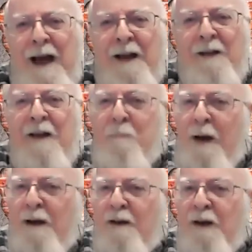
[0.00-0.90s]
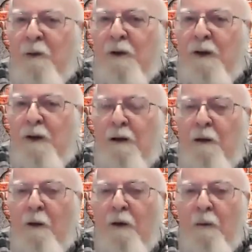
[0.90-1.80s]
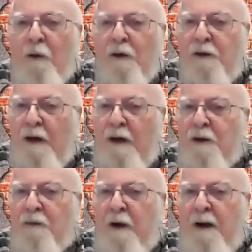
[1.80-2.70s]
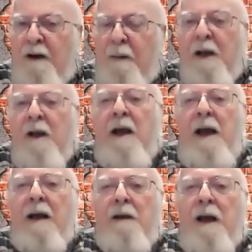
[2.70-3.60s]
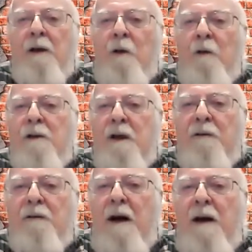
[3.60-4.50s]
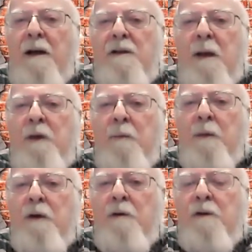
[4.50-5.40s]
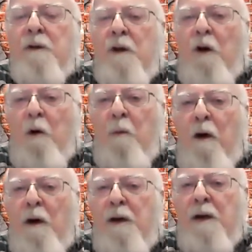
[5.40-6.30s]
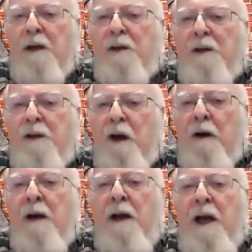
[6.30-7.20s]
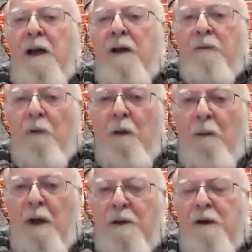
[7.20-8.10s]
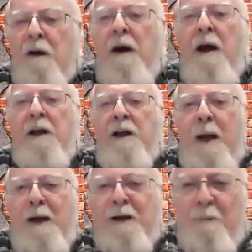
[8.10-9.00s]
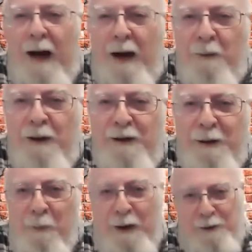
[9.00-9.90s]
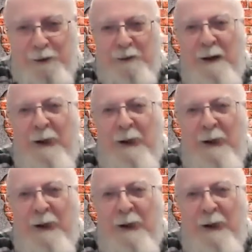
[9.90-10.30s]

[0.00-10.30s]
And they've made a deal with Glencore, the world's largest trading company. And Glencore is going to finance them to produce the cobalt necessary in the form necessary to make the batteries in Windsor.